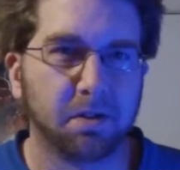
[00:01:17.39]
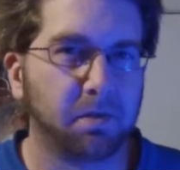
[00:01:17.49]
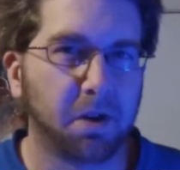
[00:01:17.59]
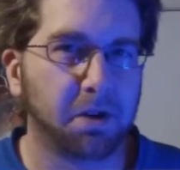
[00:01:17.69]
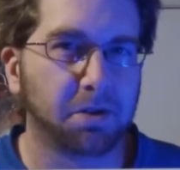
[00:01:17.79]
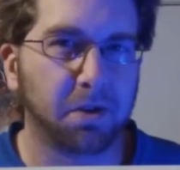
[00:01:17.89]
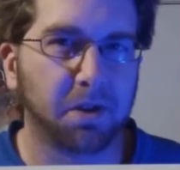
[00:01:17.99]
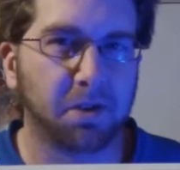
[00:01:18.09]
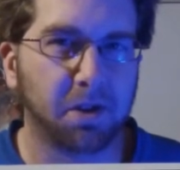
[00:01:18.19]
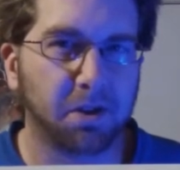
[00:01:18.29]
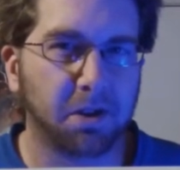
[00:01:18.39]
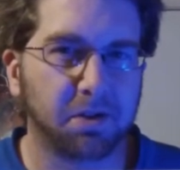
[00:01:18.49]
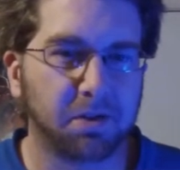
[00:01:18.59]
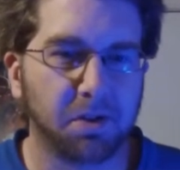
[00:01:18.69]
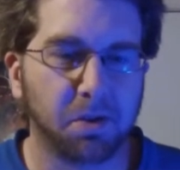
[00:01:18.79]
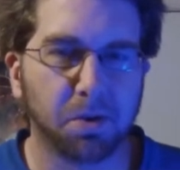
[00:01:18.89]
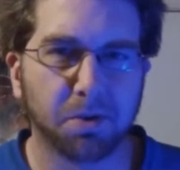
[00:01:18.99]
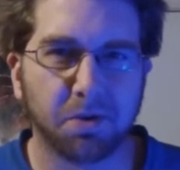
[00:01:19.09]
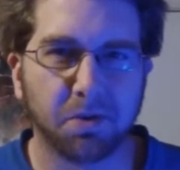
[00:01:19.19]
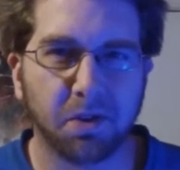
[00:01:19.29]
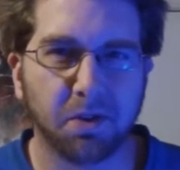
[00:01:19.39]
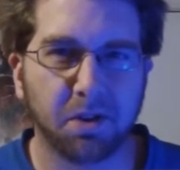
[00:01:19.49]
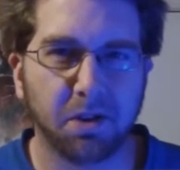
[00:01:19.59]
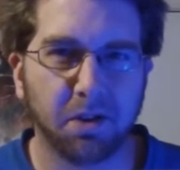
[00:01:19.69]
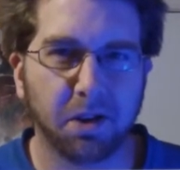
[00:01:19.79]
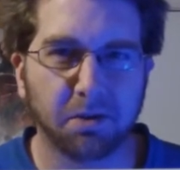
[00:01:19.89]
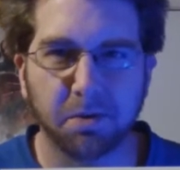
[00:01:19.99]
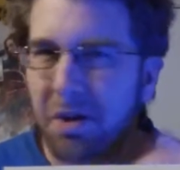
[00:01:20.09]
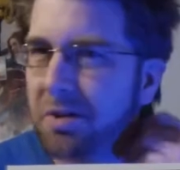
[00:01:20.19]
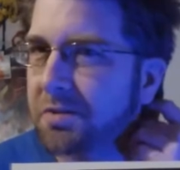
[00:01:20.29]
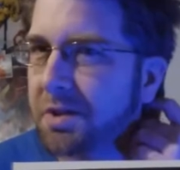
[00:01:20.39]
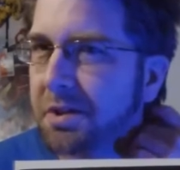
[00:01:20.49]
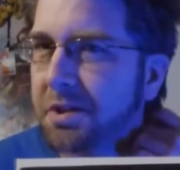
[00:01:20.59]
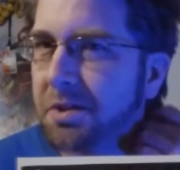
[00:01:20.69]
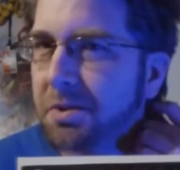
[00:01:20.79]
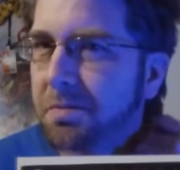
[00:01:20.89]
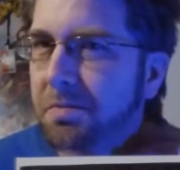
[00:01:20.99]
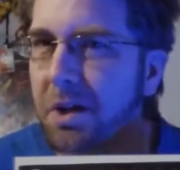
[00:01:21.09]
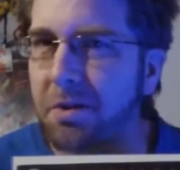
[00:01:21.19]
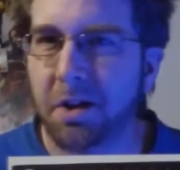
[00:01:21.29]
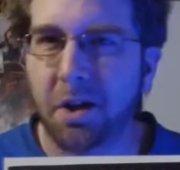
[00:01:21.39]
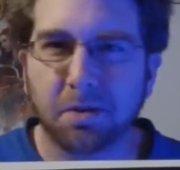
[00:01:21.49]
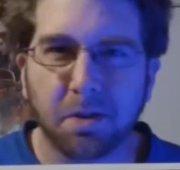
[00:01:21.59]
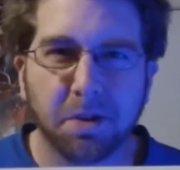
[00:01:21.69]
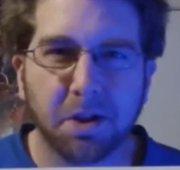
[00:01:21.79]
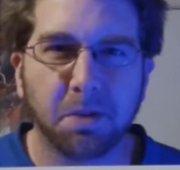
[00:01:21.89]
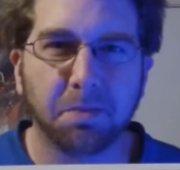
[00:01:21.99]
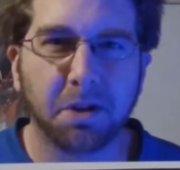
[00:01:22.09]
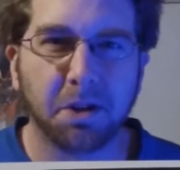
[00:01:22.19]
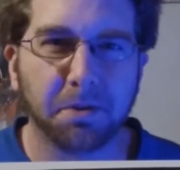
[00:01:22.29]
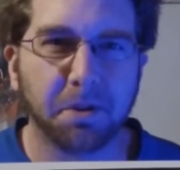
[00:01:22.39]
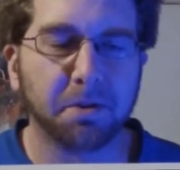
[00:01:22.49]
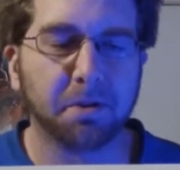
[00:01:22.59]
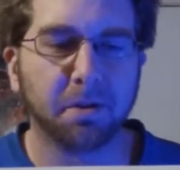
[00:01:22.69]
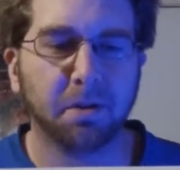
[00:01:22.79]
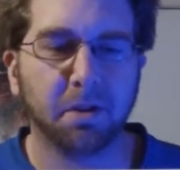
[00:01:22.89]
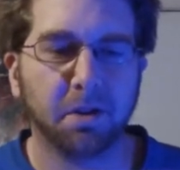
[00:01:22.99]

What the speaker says: Very interesting. I'd like to see the origins of this kid, how his parents got killed, and how he actually became the Clown Hunter.